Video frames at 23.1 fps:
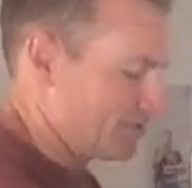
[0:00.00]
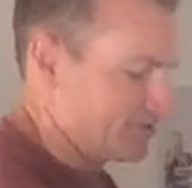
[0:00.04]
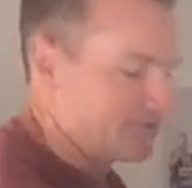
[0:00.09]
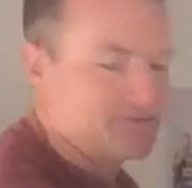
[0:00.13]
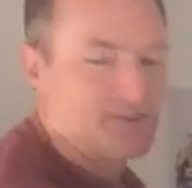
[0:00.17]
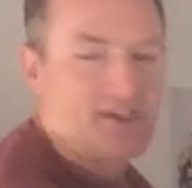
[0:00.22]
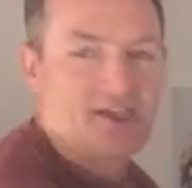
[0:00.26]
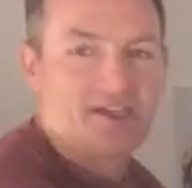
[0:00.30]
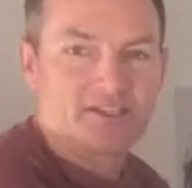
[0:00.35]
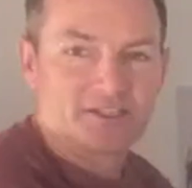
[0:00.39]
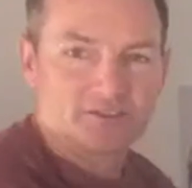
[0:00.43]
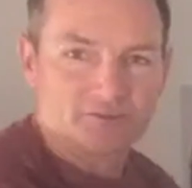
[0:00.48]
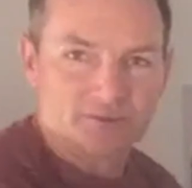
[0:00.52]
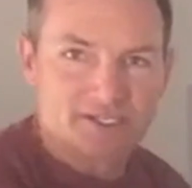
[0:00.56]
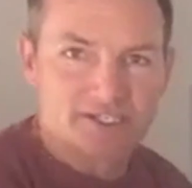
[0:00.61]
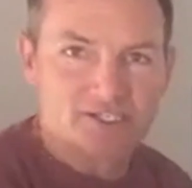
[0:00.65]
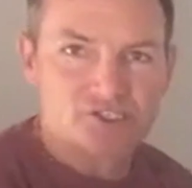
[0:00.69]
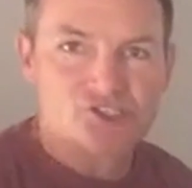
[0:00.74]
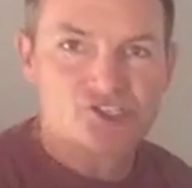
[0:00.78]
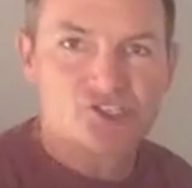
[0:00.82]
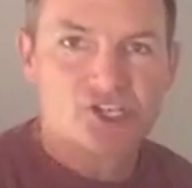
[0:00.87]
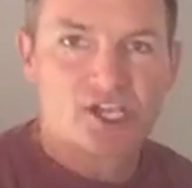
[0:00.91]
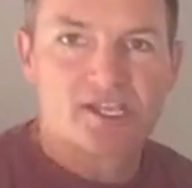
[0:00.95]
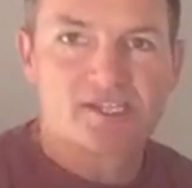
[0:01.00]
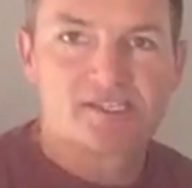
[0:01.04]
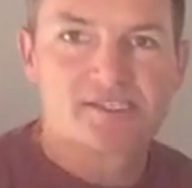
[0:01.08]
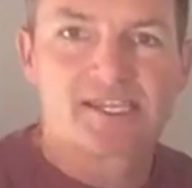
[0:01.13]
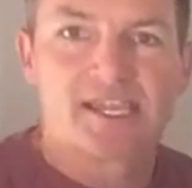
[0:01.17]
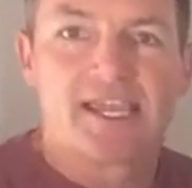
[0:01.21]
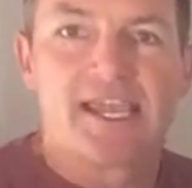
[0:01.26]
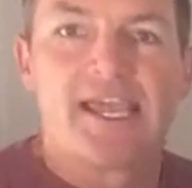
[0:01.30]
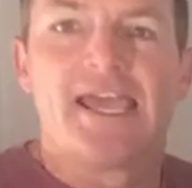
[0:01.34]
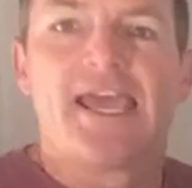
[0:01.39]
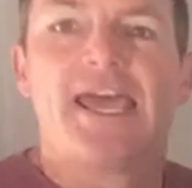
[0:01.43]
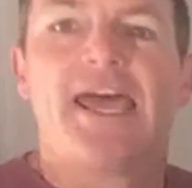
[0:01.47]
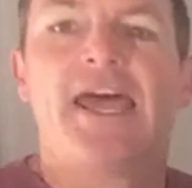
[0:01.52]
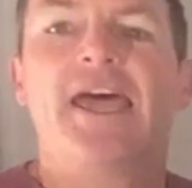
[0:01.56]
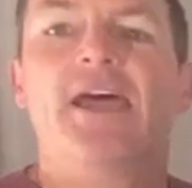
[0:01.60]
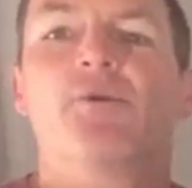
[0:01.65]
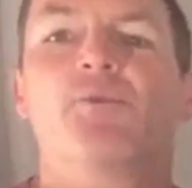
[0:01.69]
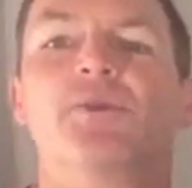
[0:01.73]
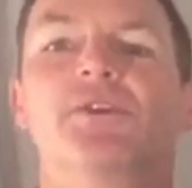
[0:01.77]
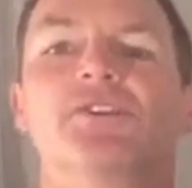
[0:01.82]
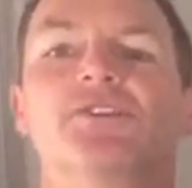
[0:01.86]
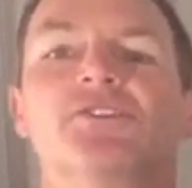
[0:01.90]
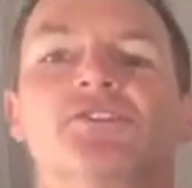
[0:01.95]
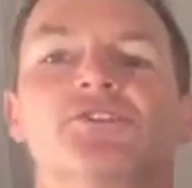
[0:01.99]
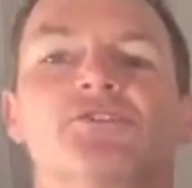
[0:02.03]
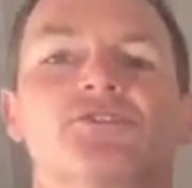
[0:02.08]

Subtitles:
evaluate, adjust, and we do